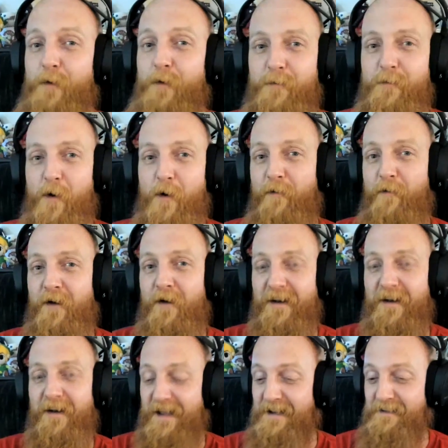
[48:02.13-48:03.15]
them over
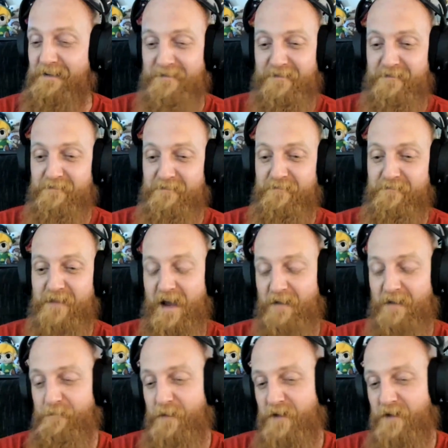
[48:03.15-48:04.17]
and
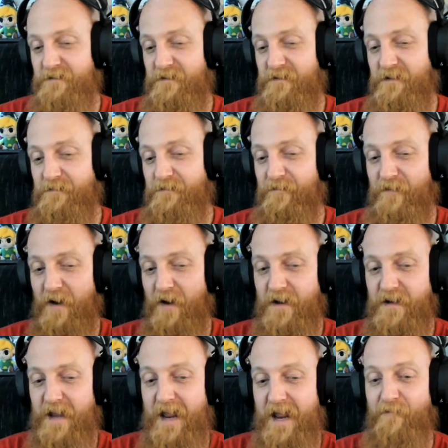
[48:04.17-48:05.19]
basically
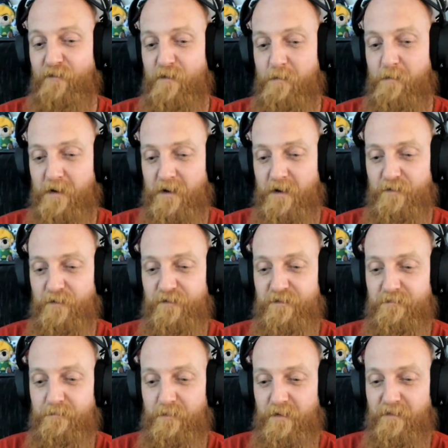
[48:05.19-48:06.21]
fined everybody. It
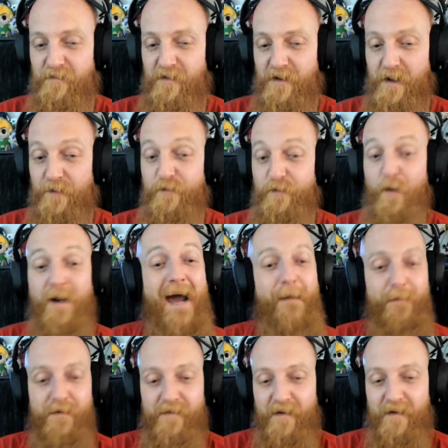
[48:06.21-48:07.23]
was pretty funny. I was quite
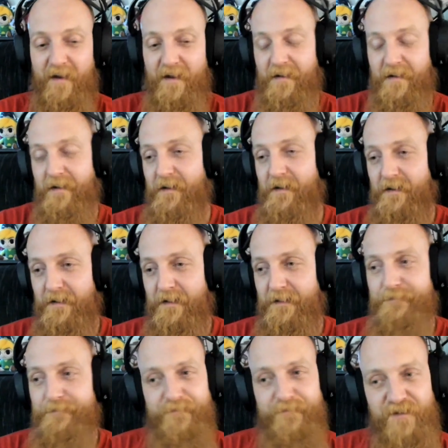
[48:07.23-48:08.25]
happy that I
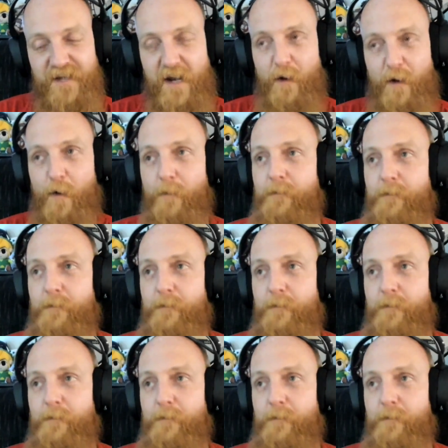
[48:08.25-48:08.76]
stayed home.